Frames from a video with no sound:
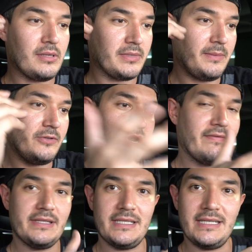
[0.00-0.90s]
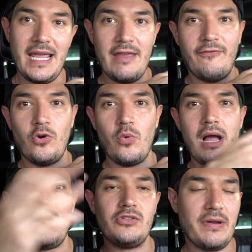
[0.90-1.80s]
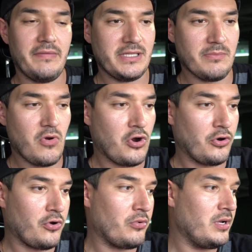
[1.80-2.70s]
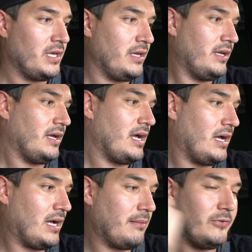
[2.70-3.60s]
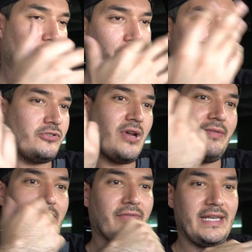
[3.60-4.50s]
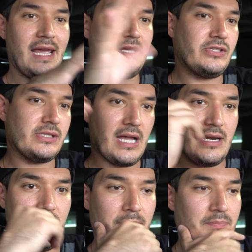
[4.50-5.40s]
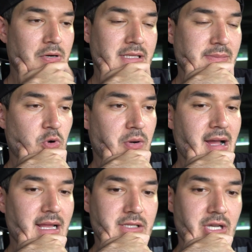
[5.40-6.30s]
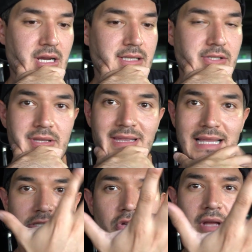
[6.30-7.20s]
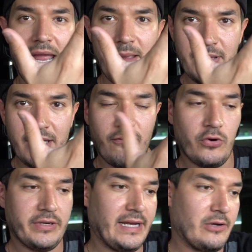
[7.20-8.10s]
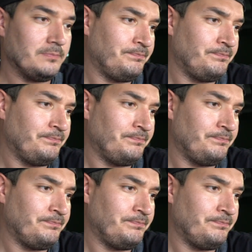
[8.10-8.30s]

I'm gonna be driving it today for a while, driving it tomorrow. You know, pretty much driving every day, just kind of putting some more mileage on it. So that's the whole game plan for it now.